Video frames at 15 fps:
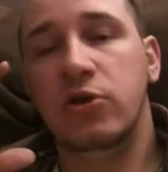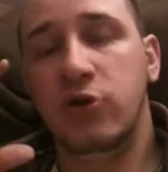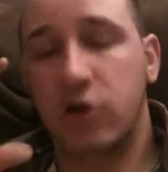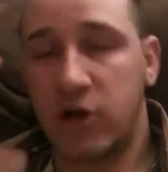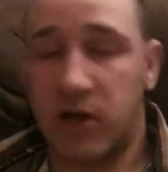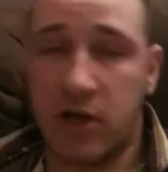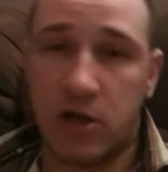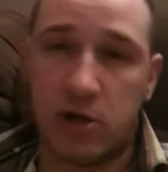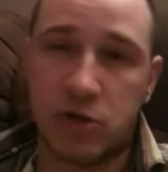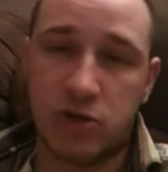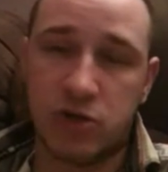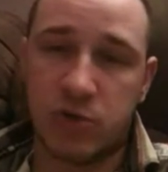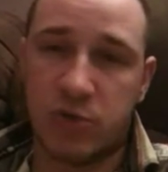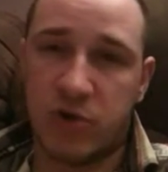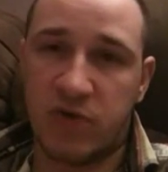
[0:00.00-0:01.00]
you're going to get
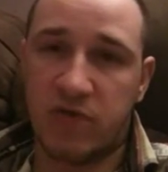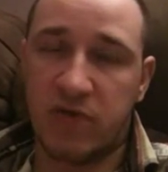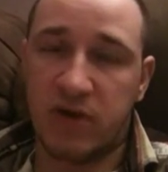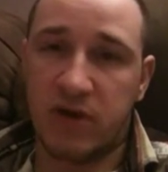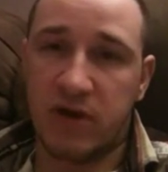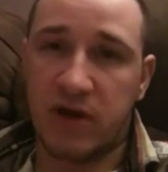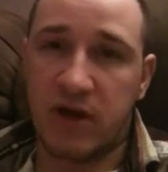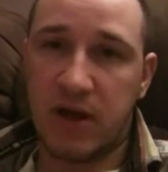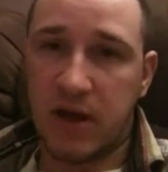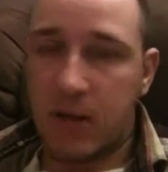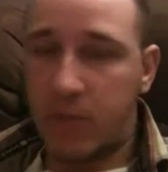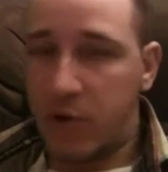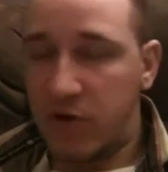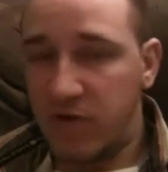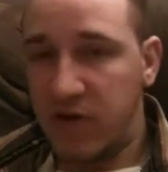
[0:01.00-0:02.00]
closer to
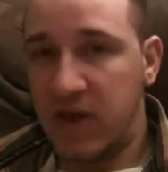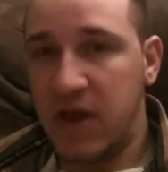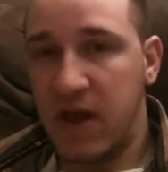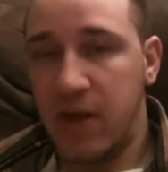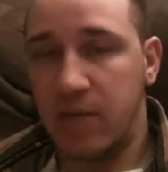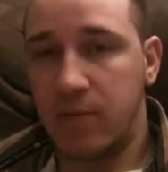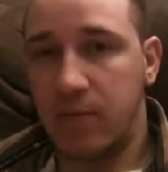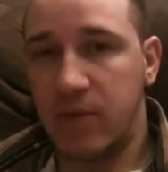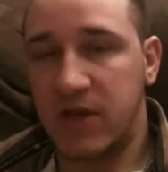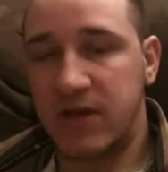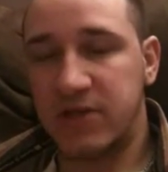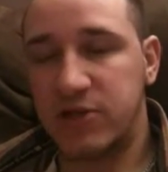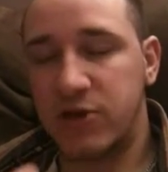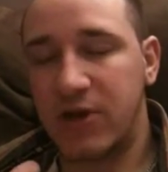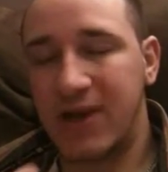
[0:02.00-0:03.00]
a perfect game,
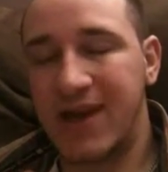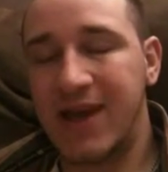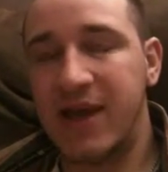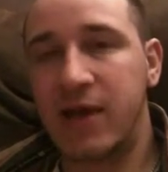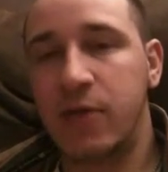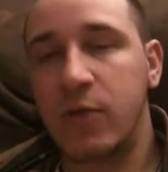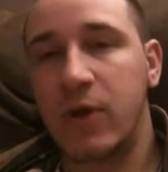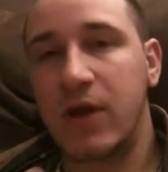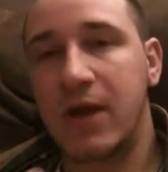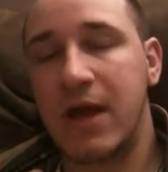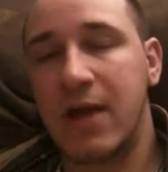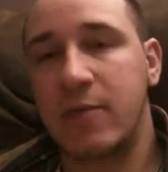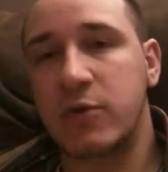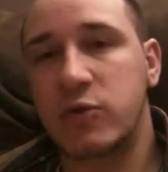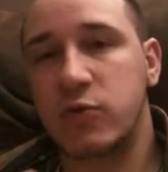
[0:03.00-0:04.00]
because you're hitting what
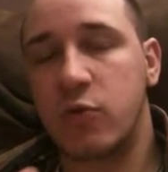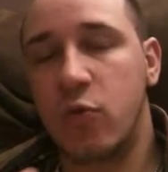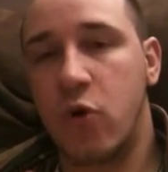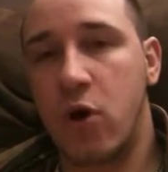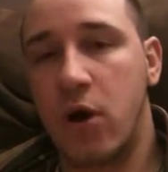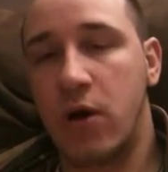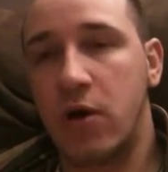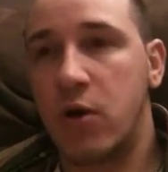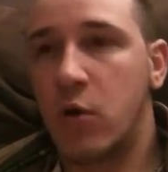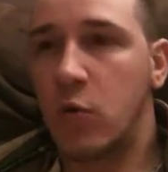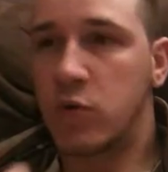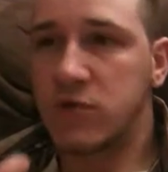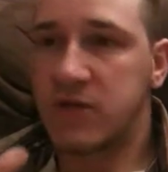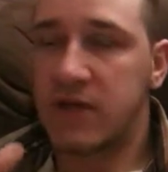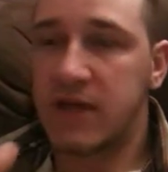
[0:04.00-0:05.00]
gamers want.
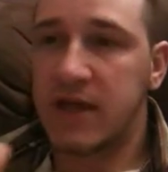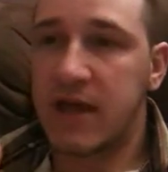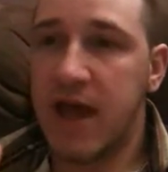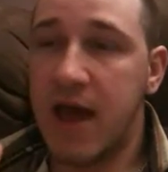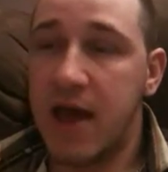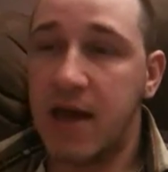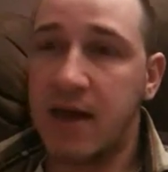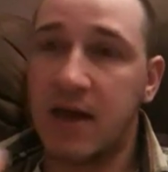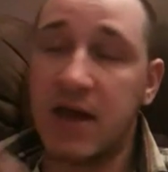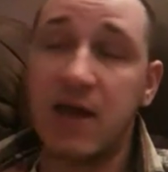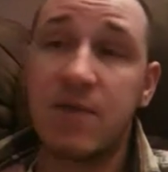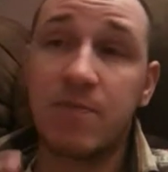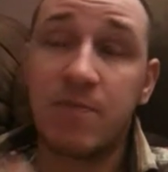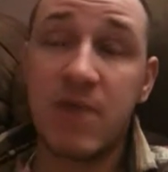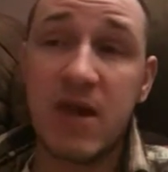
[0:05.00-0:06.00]
What's going to
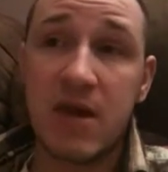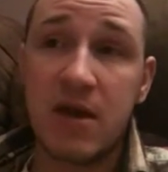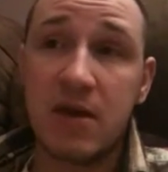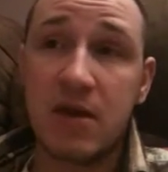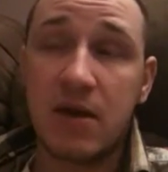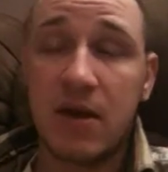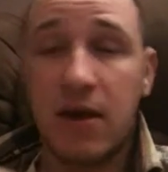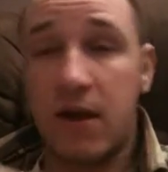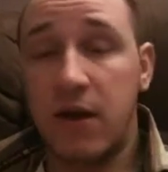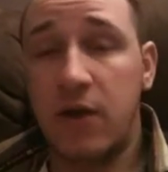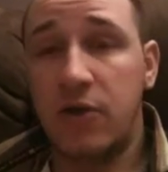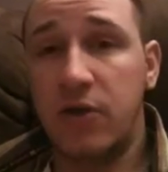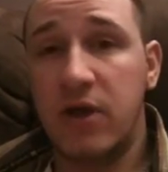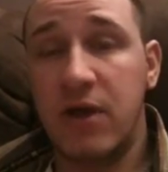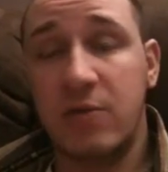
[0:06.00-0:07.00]
keep me
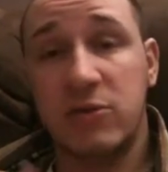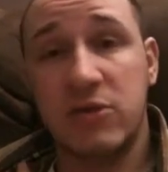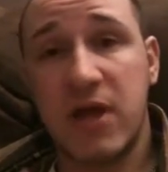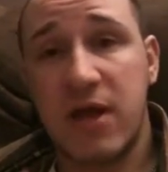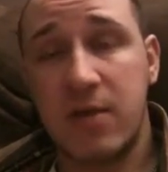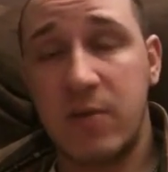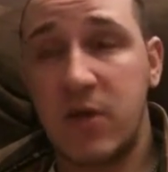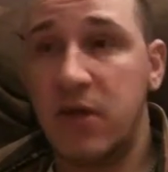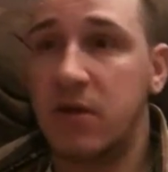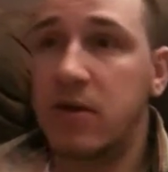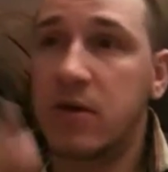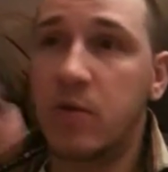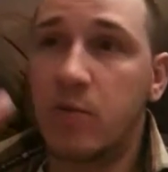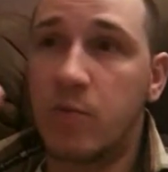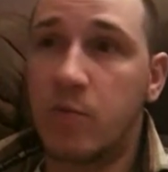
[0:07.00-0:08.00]
and other gamers like me
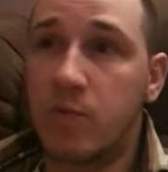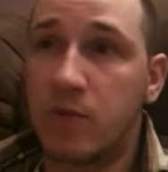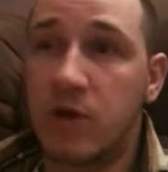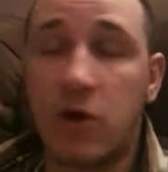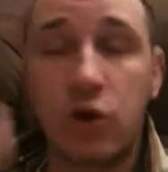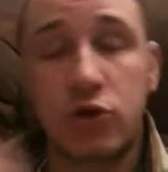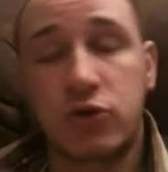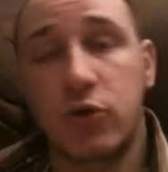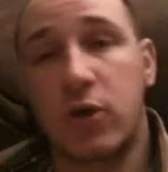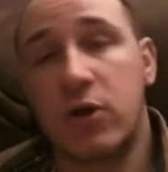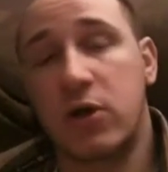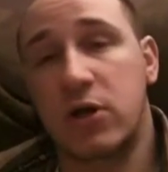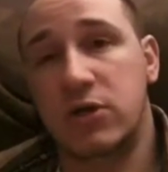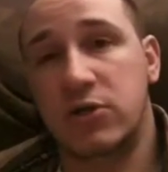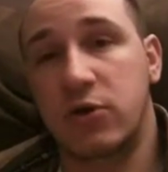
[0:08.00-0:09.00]
hooked to
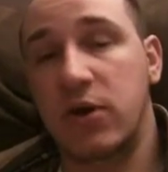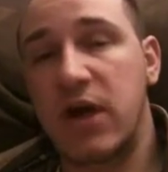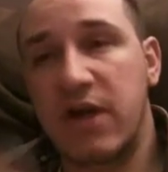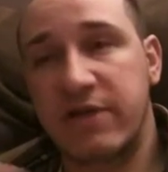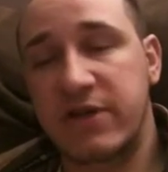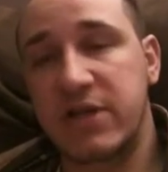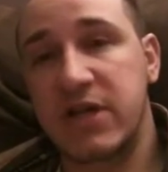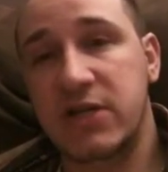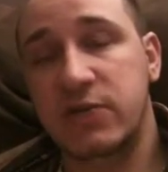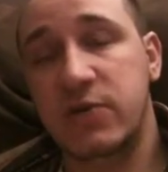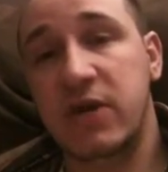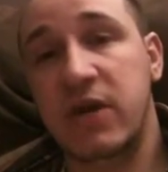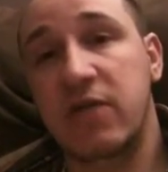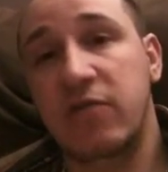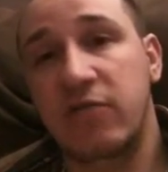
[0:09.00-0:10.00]
our console. Every chance
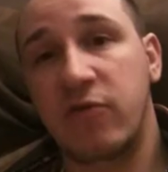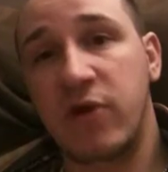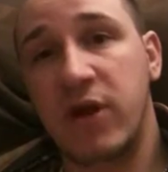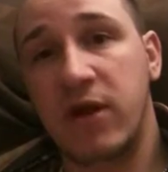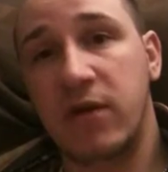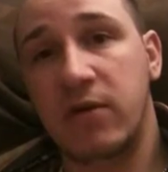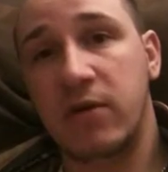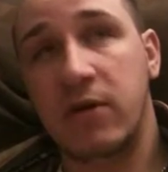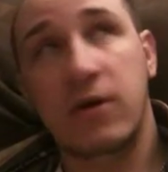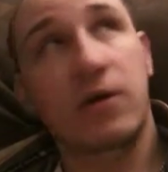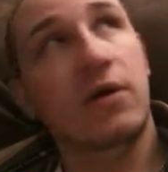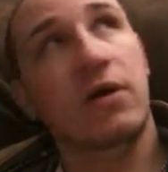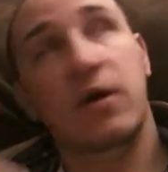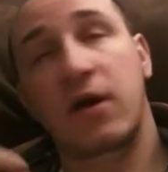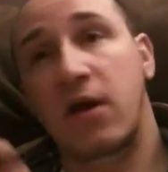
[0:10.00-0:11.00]
we get free,
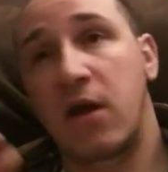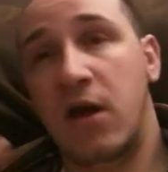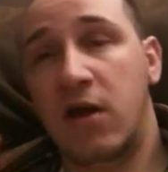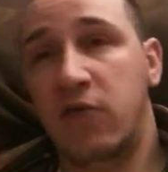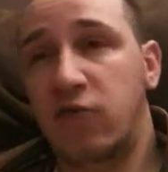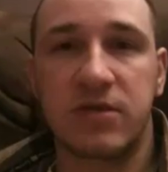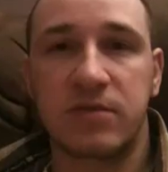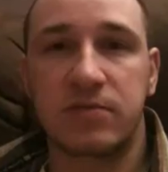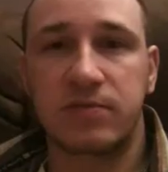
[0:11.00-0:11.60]
and